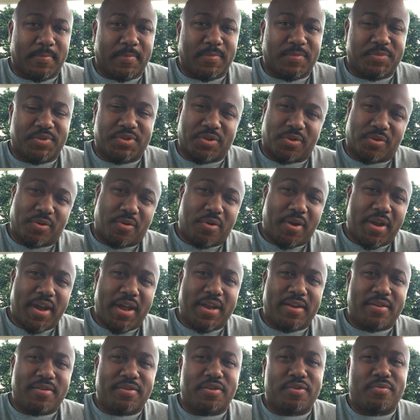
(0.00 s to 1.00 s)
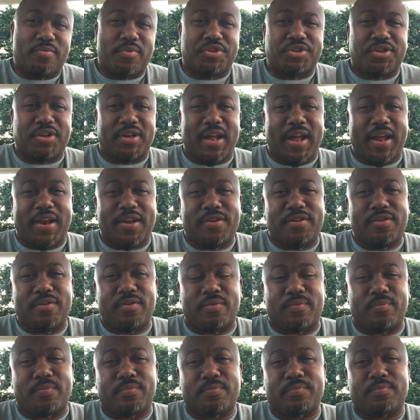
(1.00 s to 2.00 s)
So go ahead and do what you got to do.
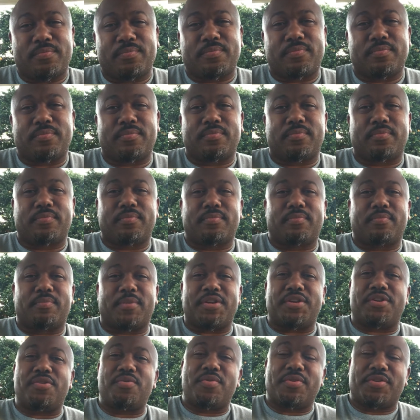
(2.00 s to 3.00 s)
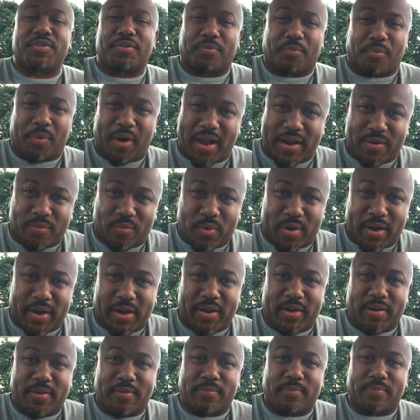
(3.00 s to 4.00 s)
But do it the right
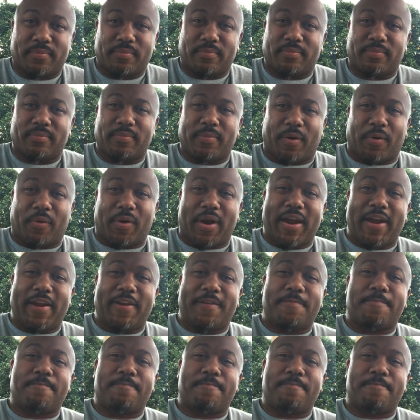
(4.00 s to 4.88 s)
way. All right?